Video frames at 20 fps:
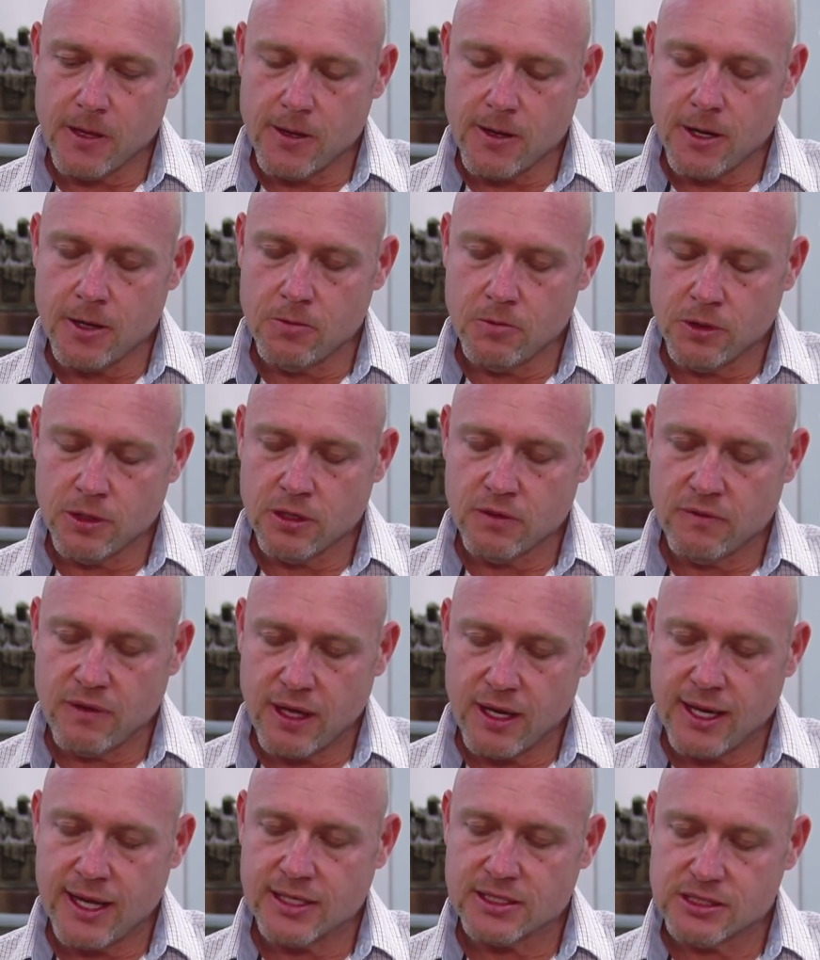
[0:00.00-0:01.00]
I wouldn't have
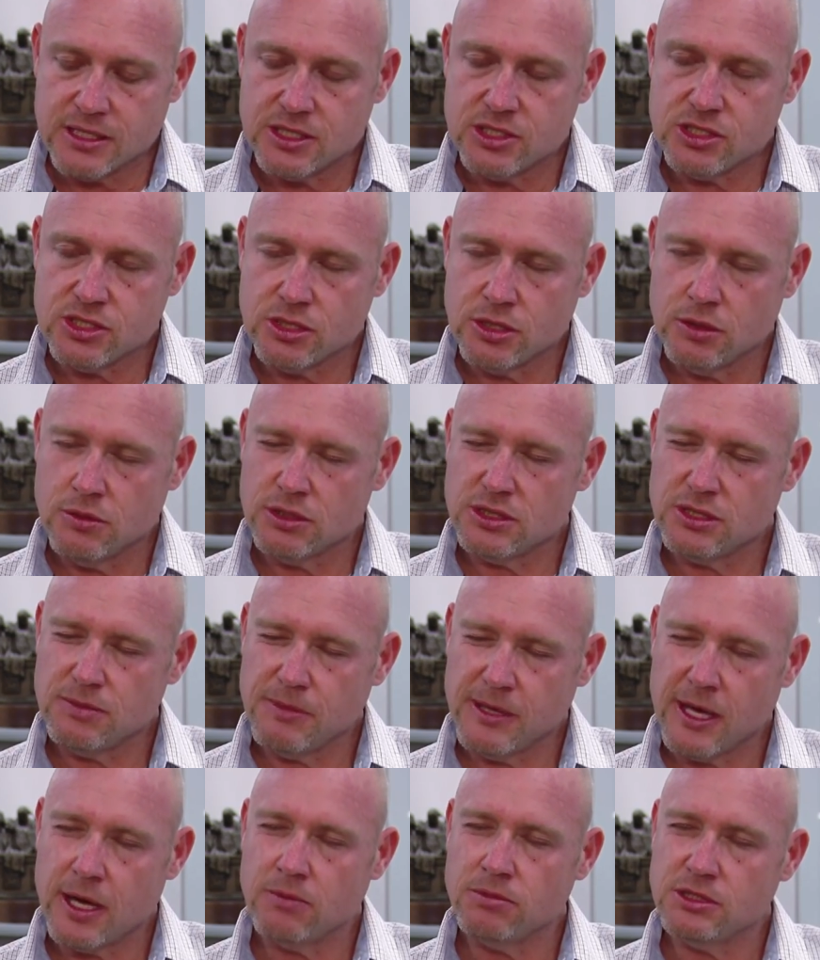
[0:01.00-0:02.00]
had access to, and to
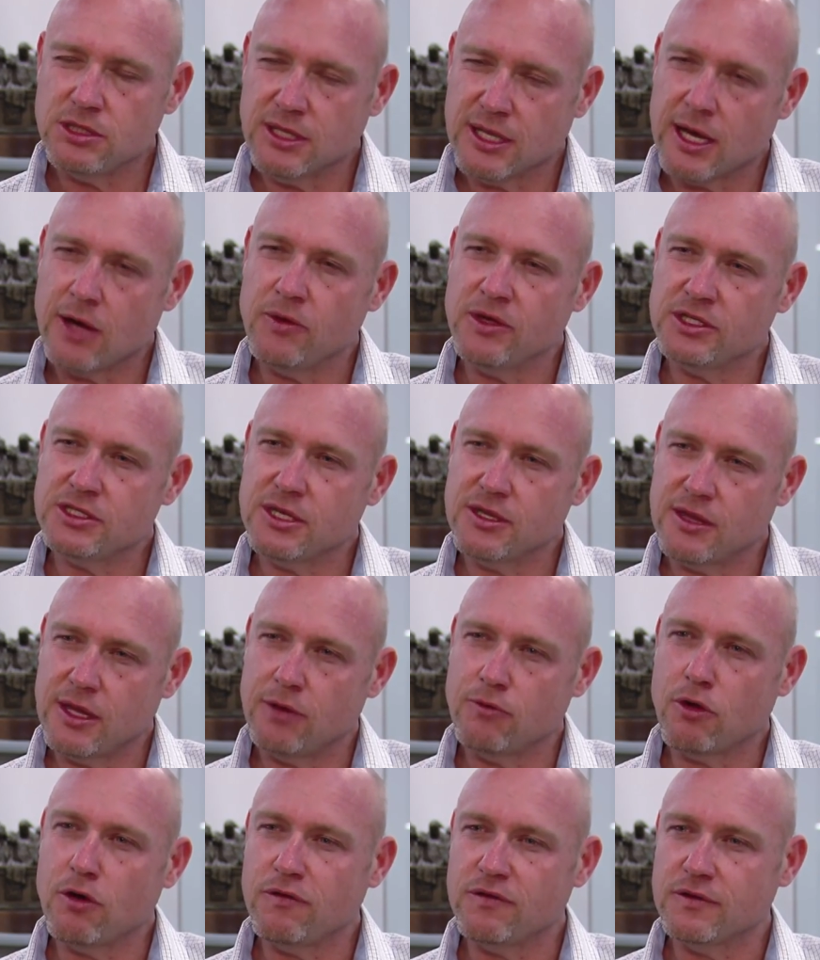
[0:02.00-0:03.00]
be able to go into
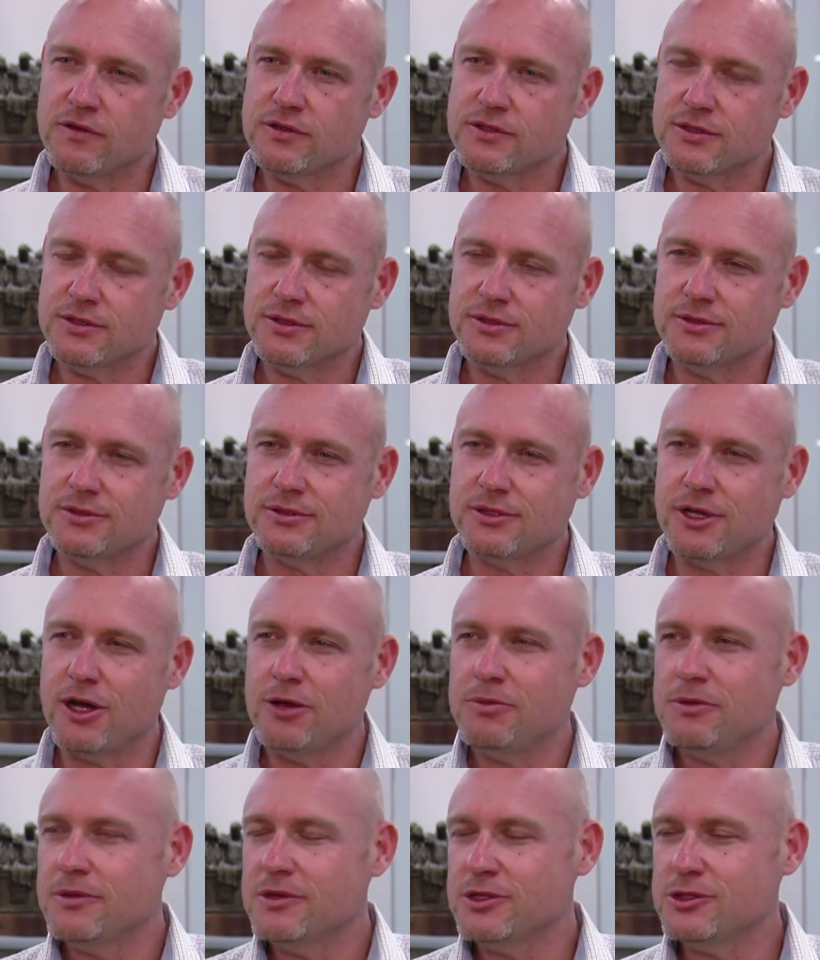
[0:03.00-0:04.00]
their office,
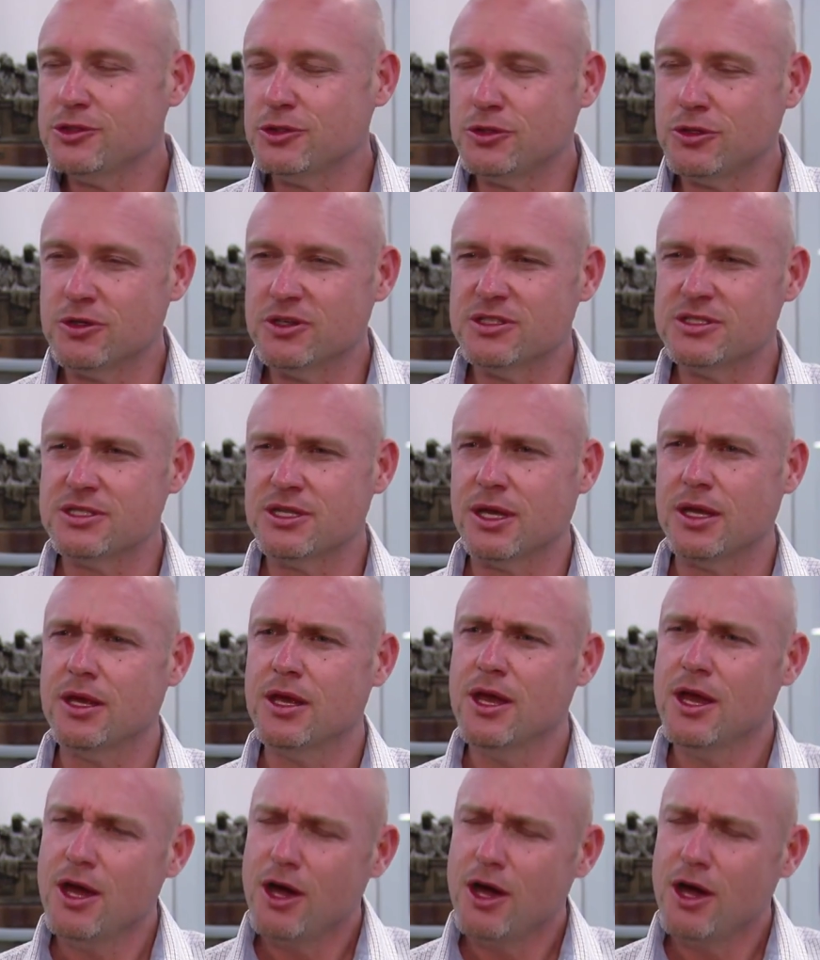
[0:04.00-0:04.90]
open the door and say,